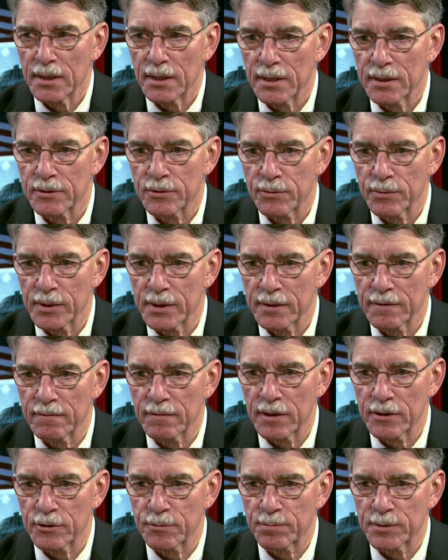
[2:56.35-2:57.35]
it's one of
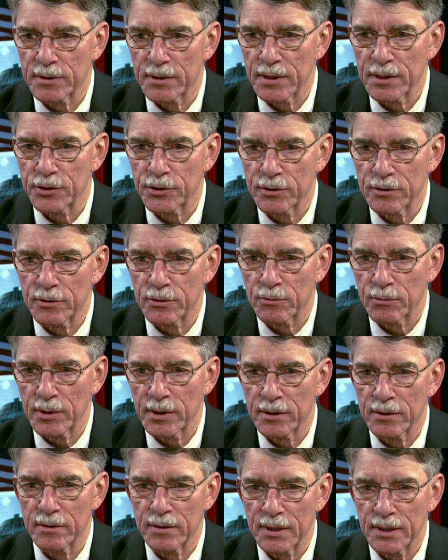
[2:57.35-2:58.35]
those positions
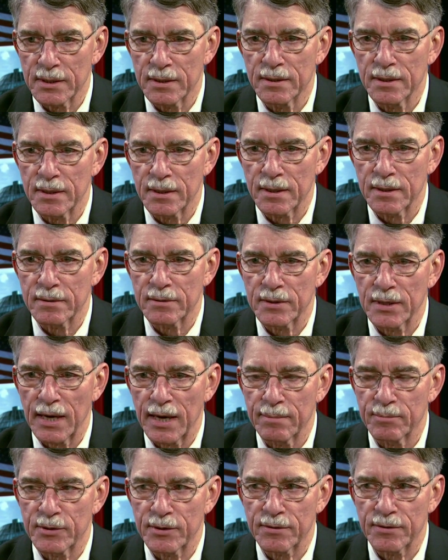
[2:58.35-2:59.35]
where you need uh,
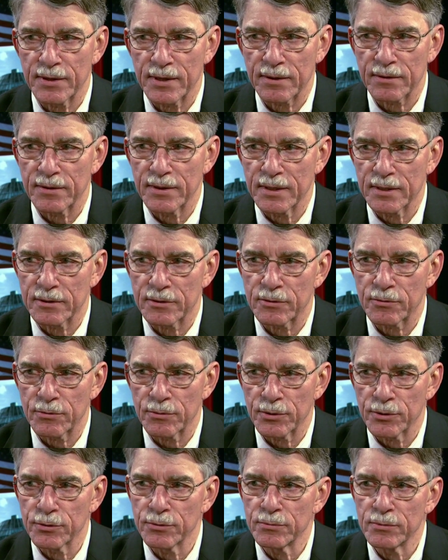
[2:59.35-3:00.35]
time to think things
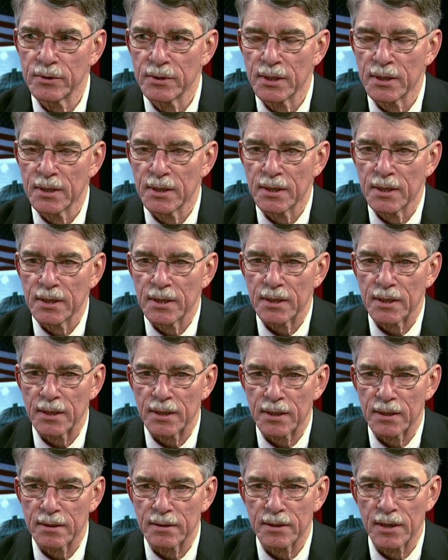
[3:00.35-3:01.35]
through, uh,
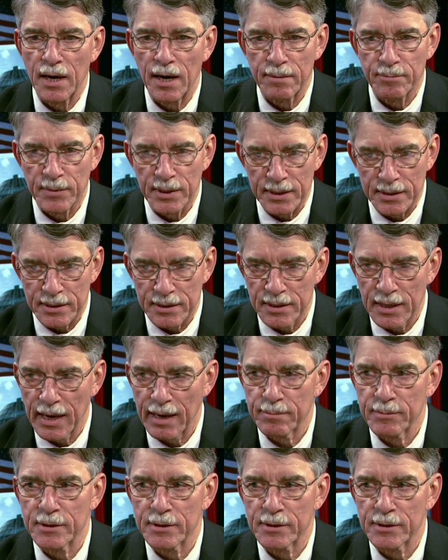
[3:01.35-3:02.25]
not make snap